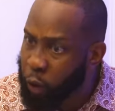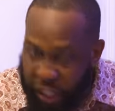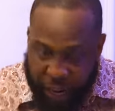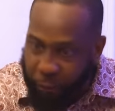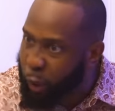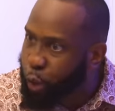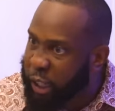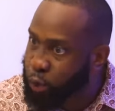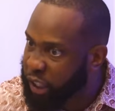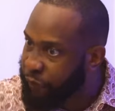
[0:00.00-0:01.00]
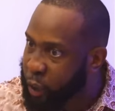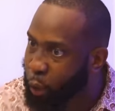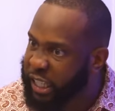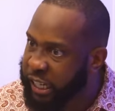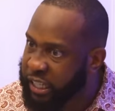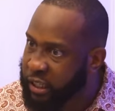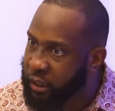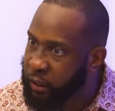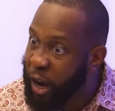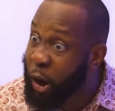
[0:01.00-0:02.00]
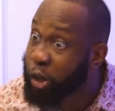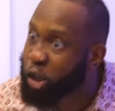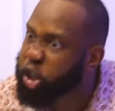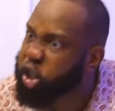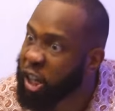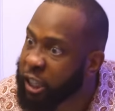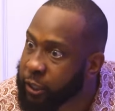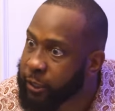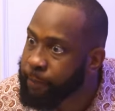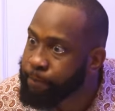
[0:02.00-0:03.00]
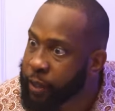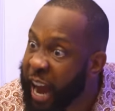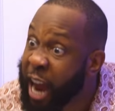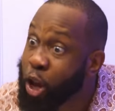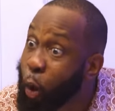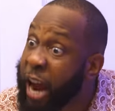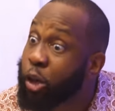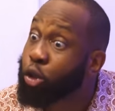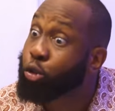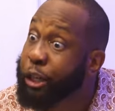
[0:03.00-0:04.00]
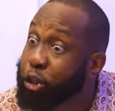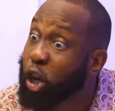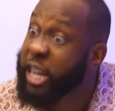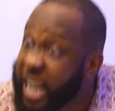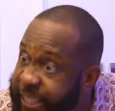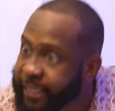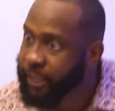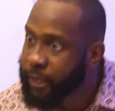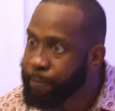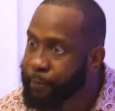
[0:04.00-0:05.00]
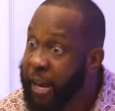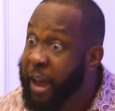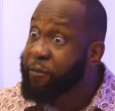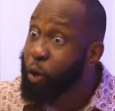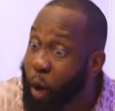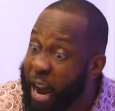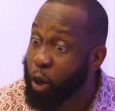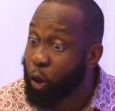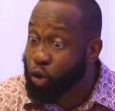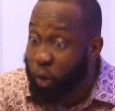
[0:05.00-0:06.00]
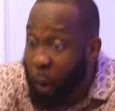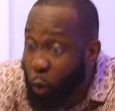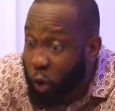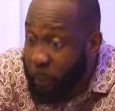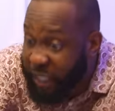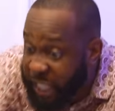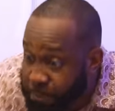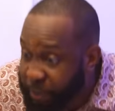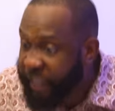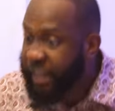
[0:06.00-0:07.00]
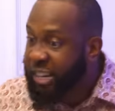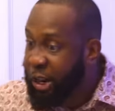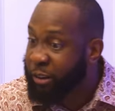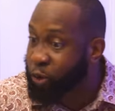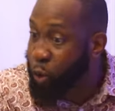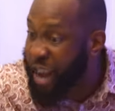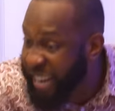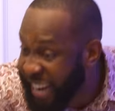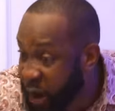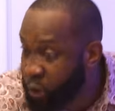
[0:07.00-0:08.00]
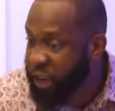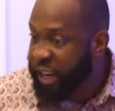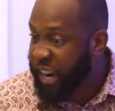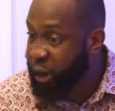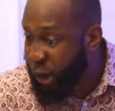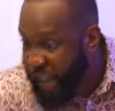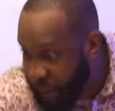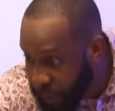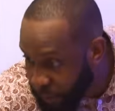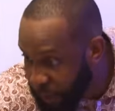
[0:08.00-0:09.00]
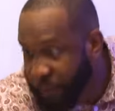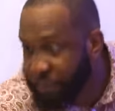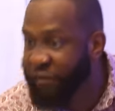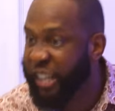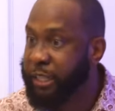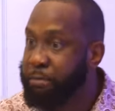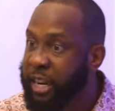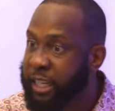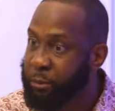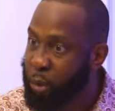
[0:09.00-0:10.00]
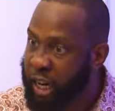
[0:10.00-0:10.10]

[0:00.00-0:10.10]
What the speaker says: You think everybody will eat whatever you want to eat? Are you a nutritionist? Are you a nutritionist? If you wear, your stomach will not be this big that you have to wear a gown like the Virgin Mary's